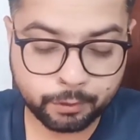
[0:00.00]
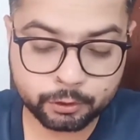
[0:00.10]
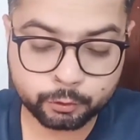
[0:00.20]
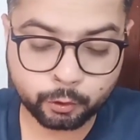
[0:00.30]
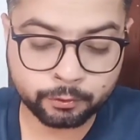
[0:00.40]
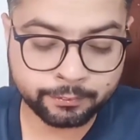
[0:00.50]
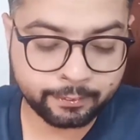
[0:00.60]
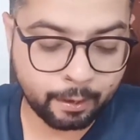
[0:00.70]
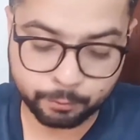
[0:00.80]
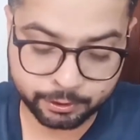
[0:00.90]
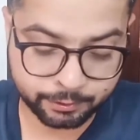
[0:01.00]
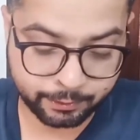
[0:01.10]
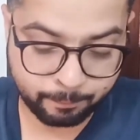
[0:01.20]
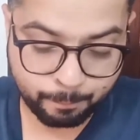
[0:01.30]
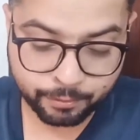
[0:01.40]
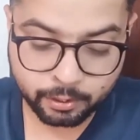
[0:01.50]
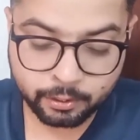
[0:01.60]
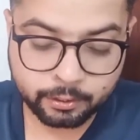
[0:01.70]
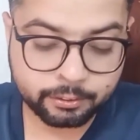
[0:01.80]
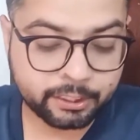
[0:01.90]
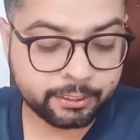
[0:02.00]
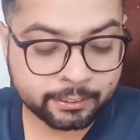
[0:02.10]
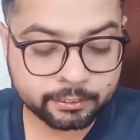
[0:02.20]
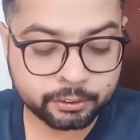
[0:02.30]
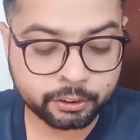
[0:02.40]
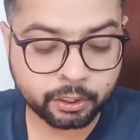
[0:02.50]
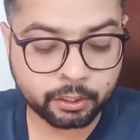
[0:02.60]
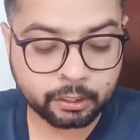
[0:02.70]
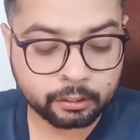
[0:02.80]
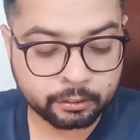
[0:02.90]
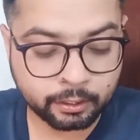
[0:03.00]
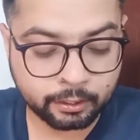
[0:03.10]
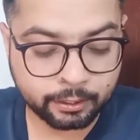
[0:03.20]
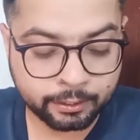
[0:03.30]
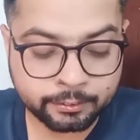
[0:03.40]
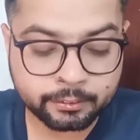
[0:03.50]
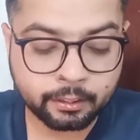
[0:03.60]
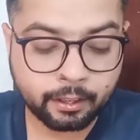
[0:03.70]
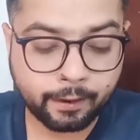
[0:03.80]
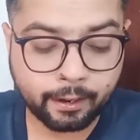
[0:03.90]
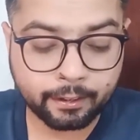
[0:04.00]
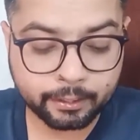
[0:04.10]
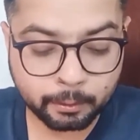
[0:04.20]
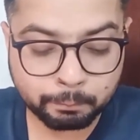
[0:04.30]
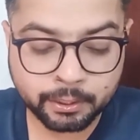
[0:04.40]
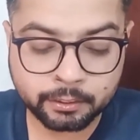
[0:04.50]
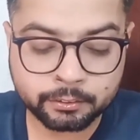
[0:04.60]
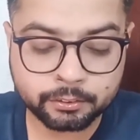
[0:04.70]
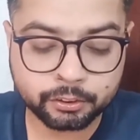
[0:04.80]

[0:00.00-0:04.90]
based on chemistry. The next journal is Arabian